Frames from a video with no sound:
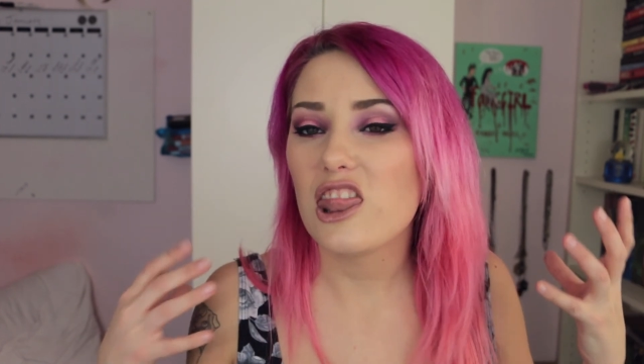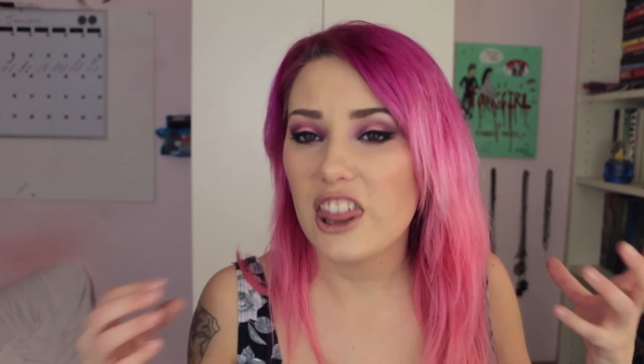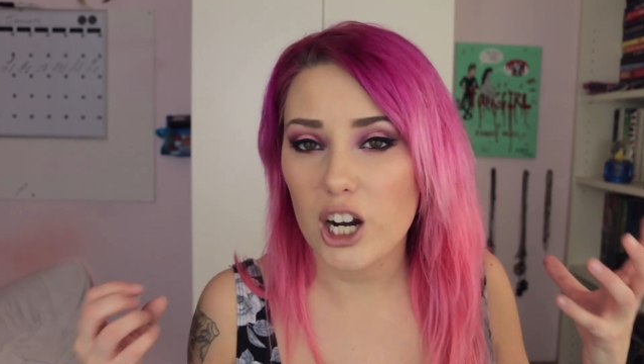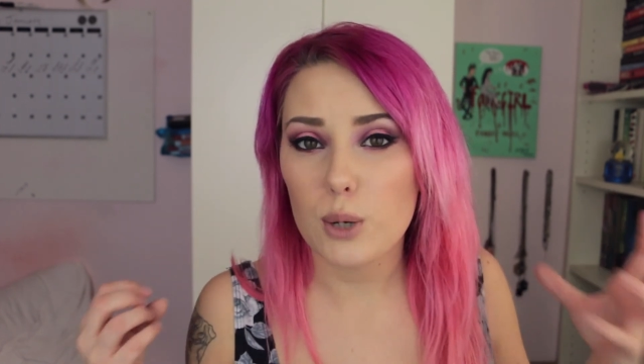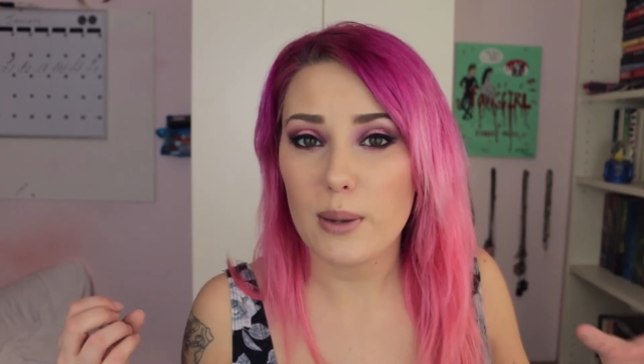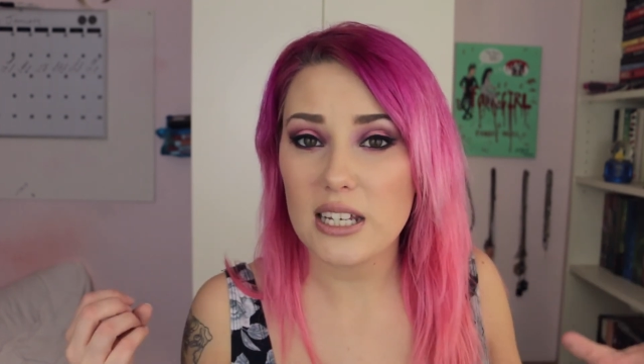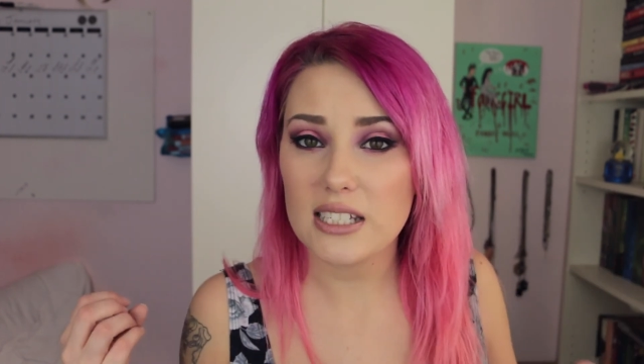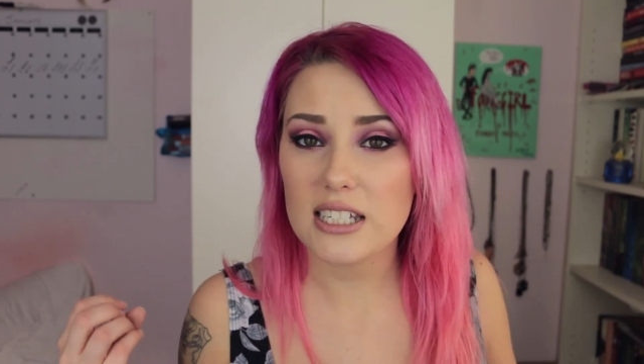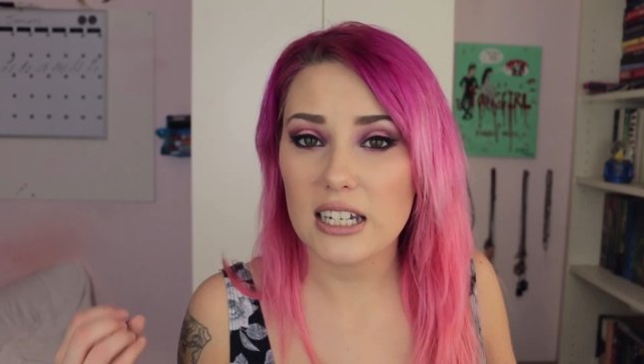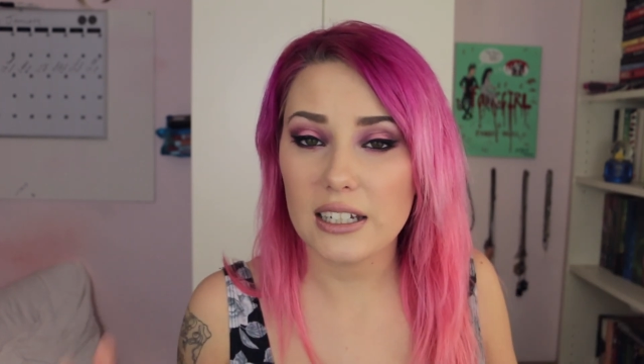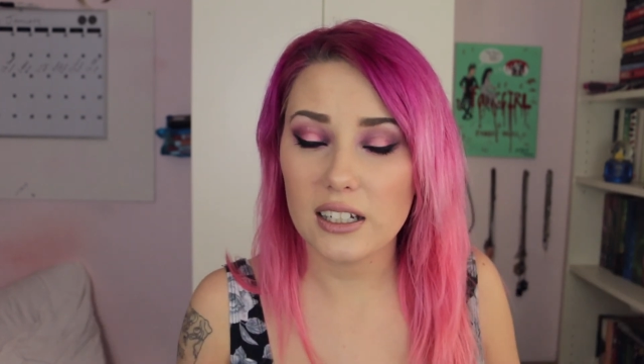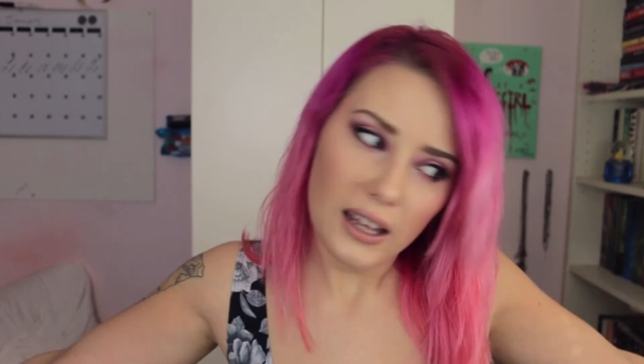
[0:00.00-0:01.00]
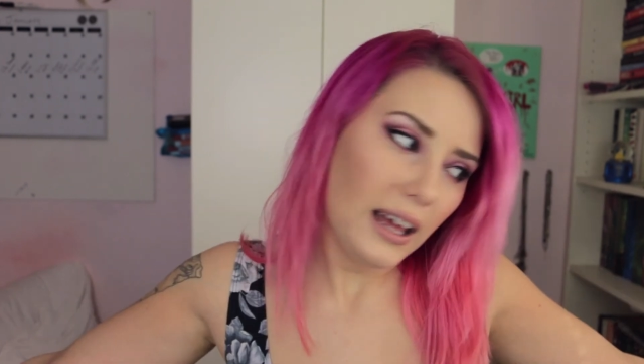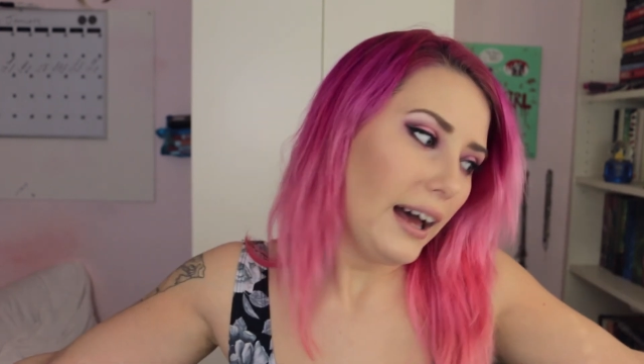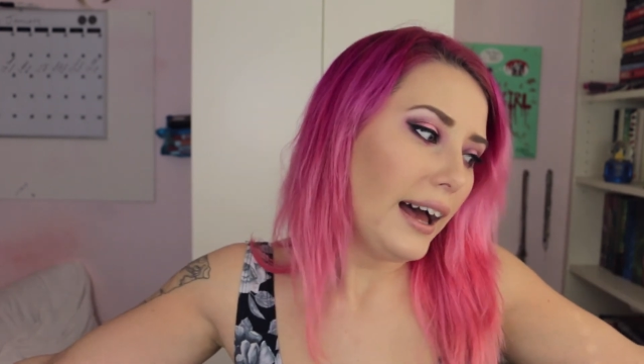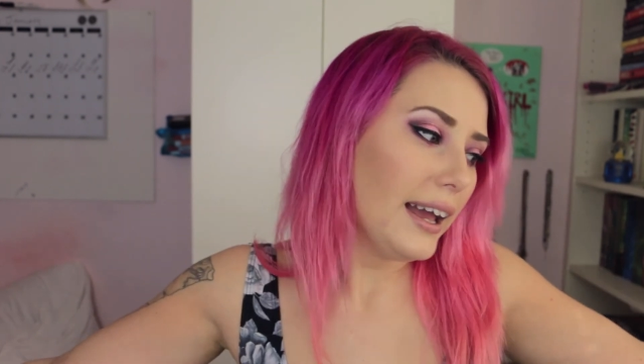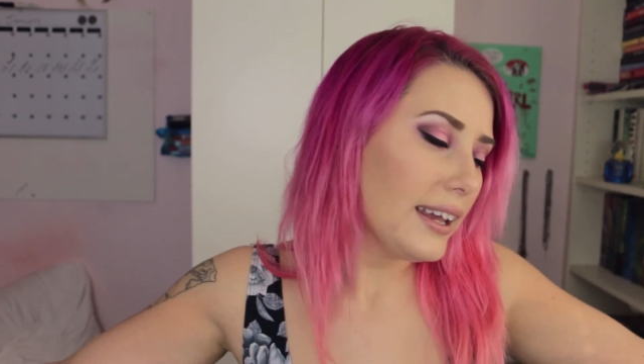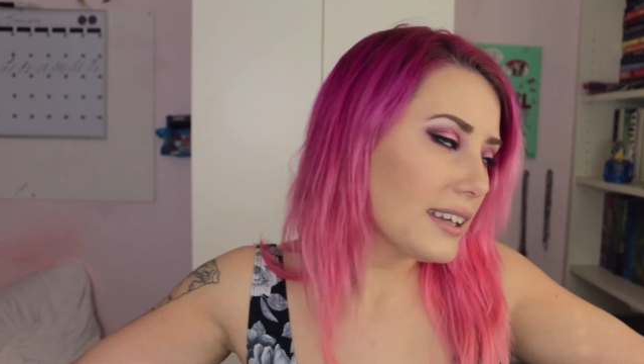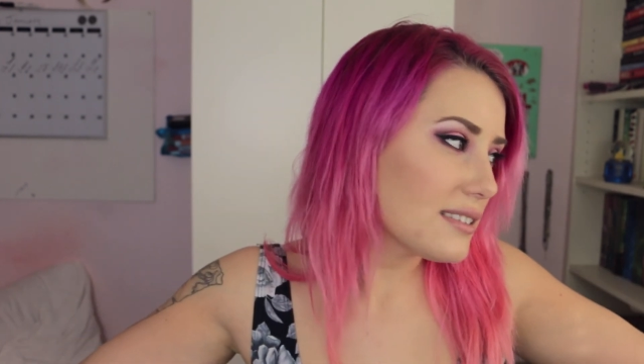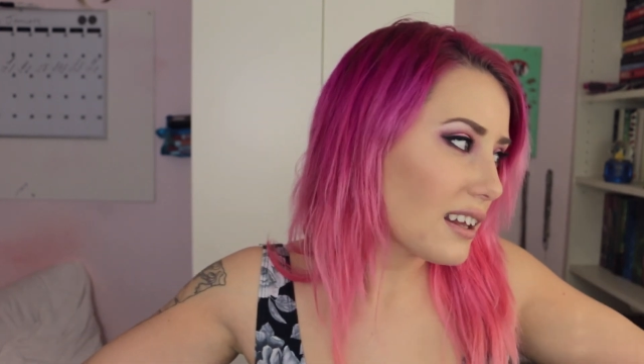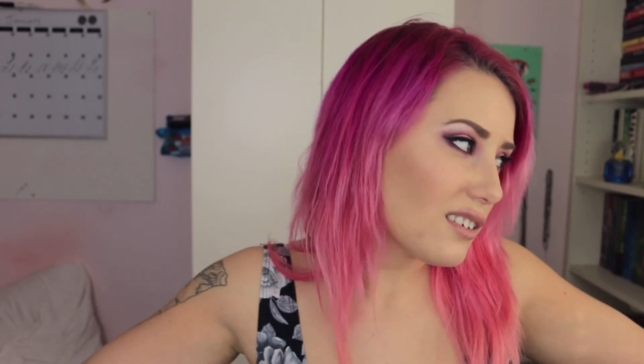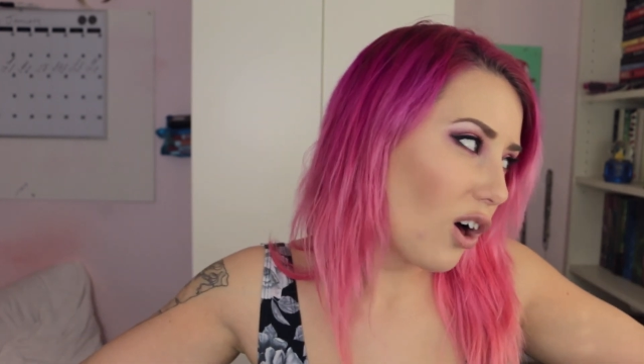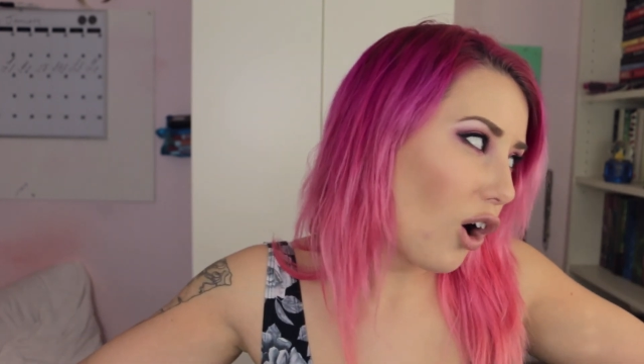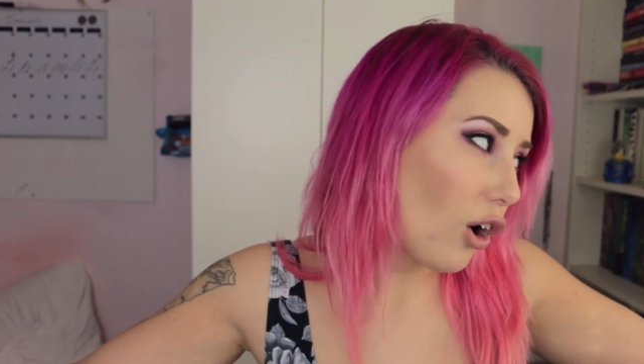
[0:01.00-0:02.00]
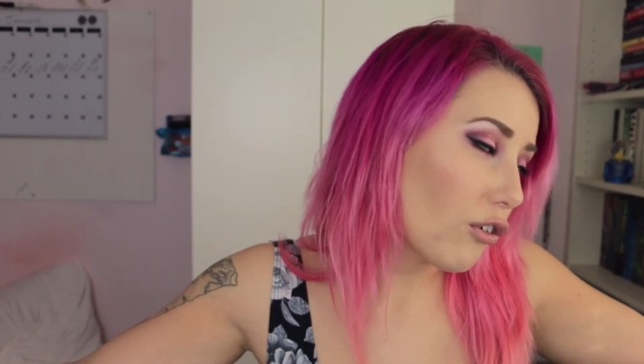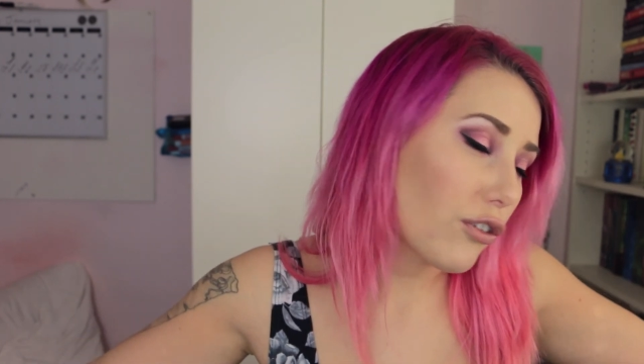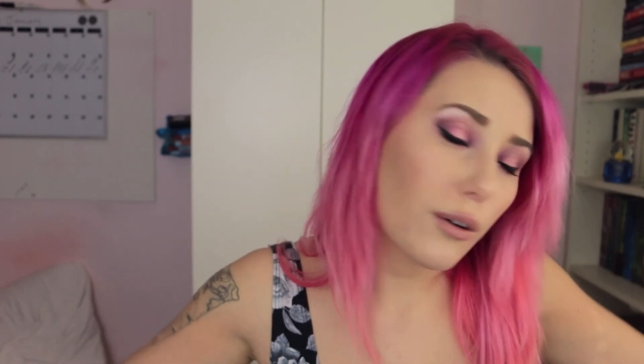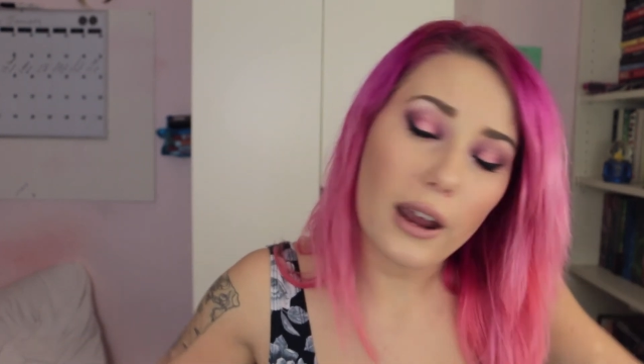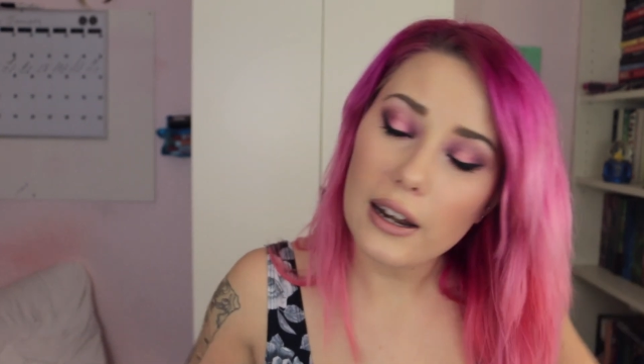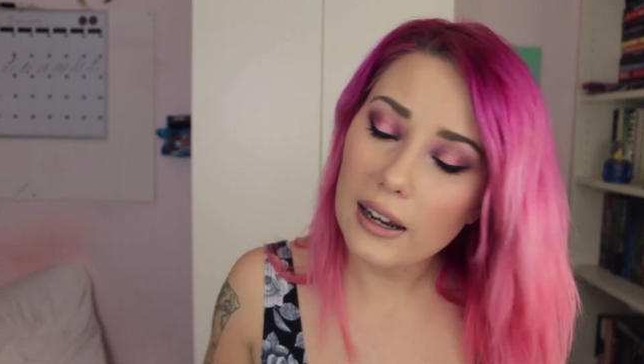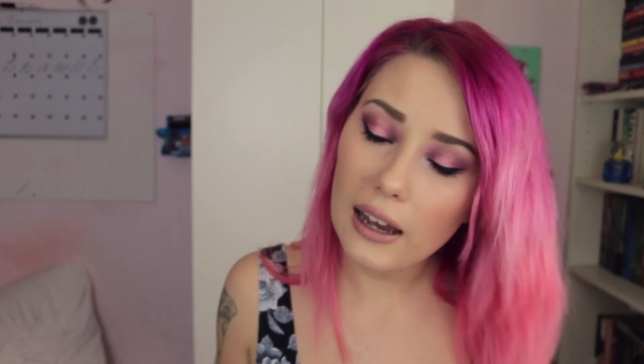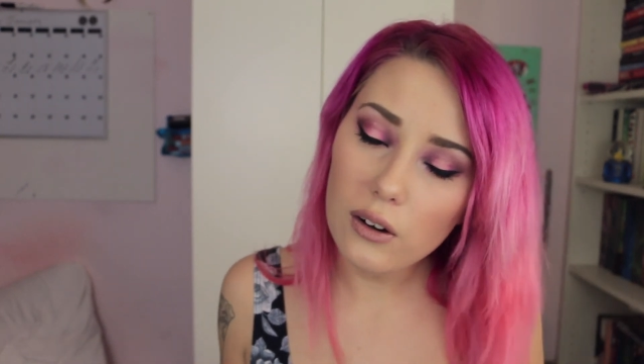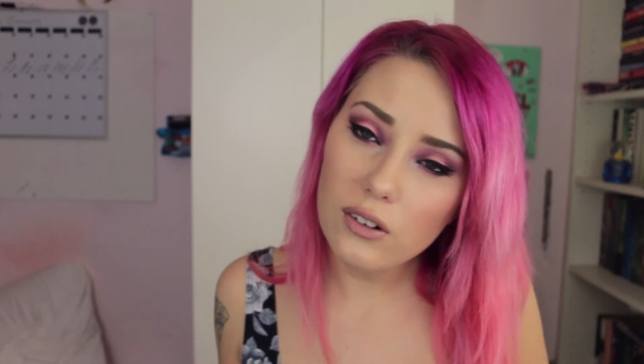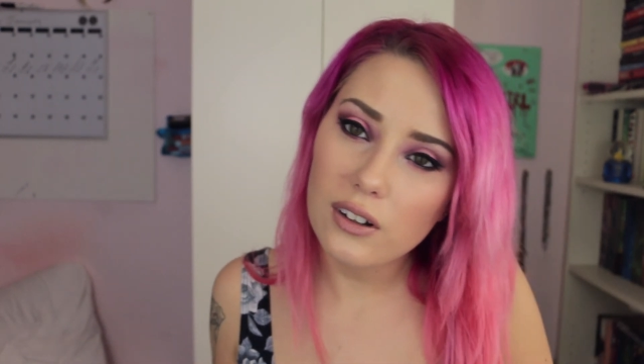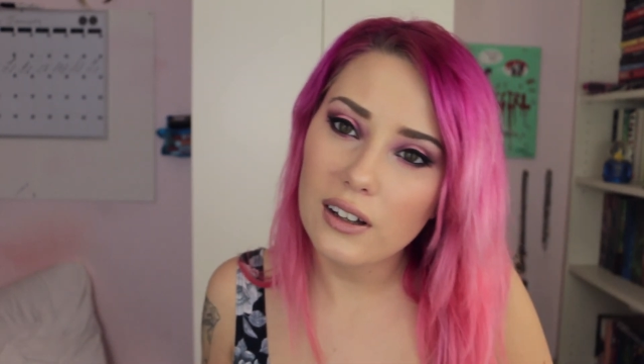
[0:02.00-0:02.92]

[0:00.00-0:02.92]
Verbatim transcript: they're amazing. I guess that's all for right now.